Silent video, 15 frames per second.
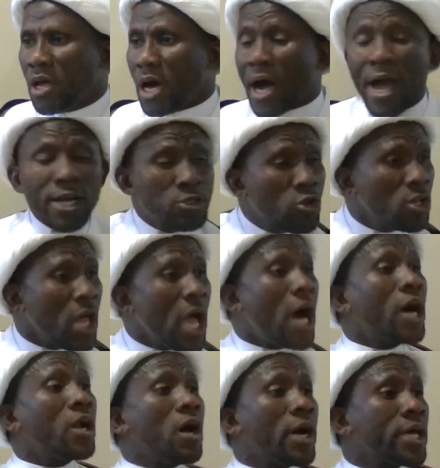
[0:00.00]
Ayatollah
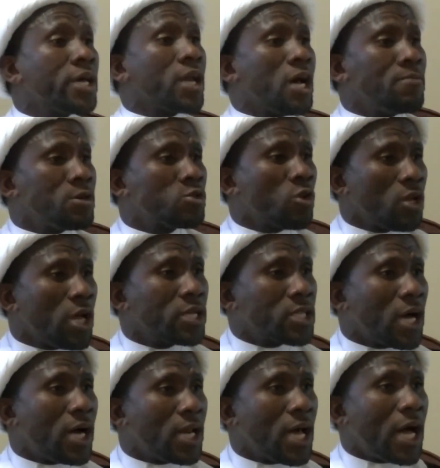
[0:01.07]
Araki rahmatullah
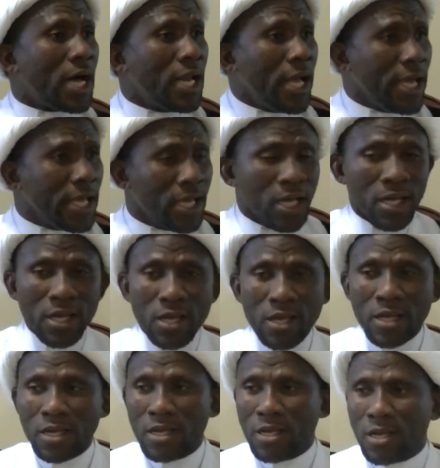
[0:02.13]
ta'ala alayh,
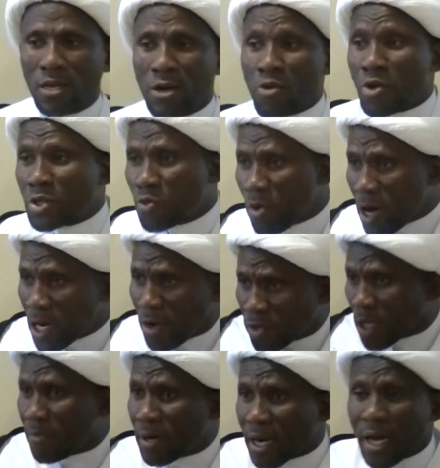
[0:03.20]
who was one of
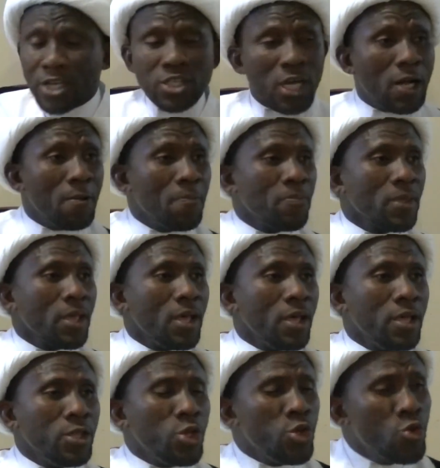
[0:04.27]
the maraja.
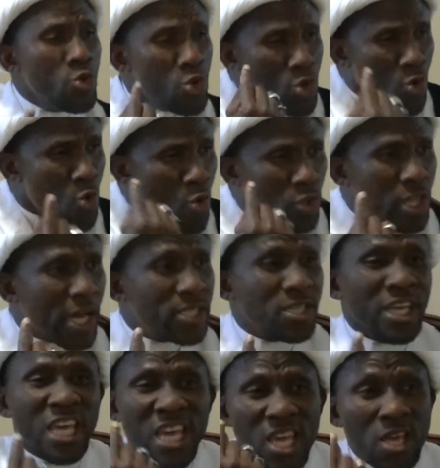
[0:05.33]
Do you know that
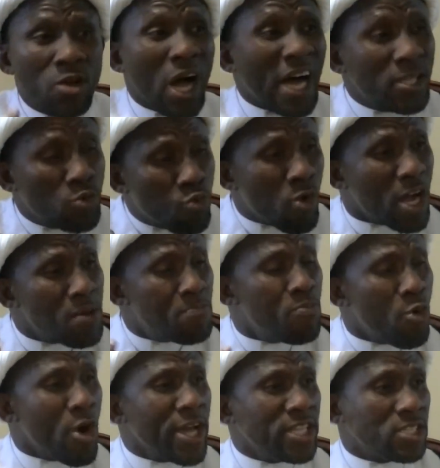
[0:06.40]
he at one
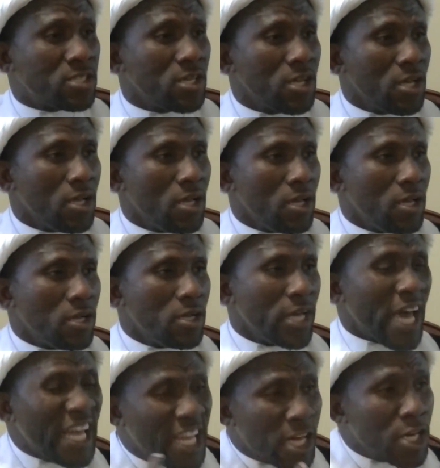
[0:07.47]
point,
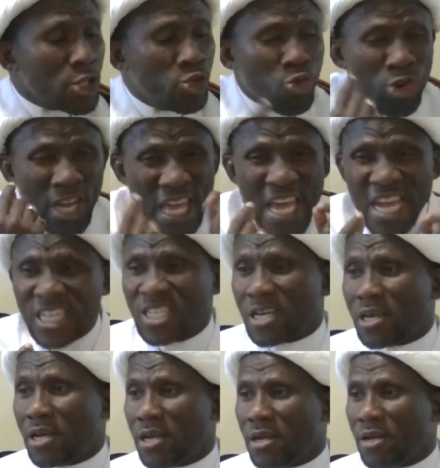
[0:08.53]
in order to
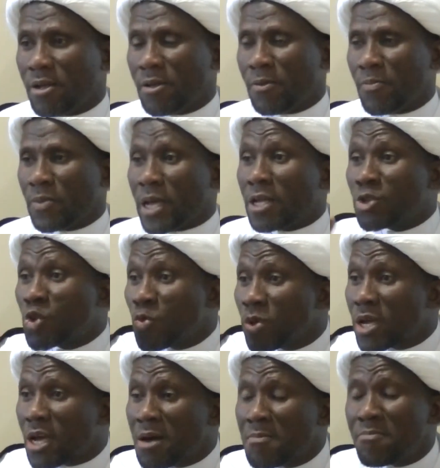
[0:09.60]
read and to
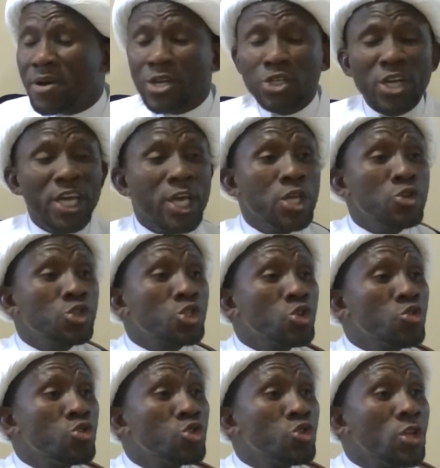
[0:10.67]
become marja, he used to
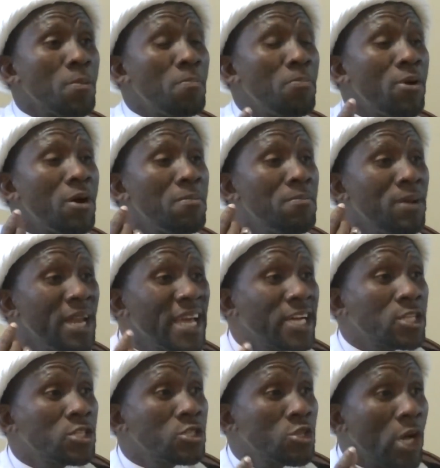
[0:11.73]
go to the
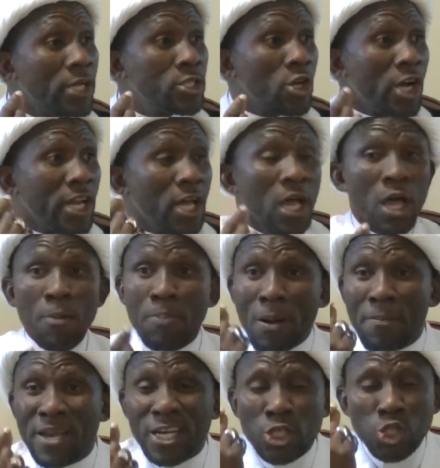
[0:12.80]
public to uh, toilet,
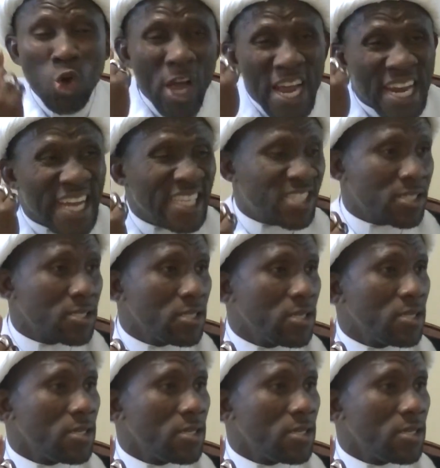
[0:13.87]
public toilets,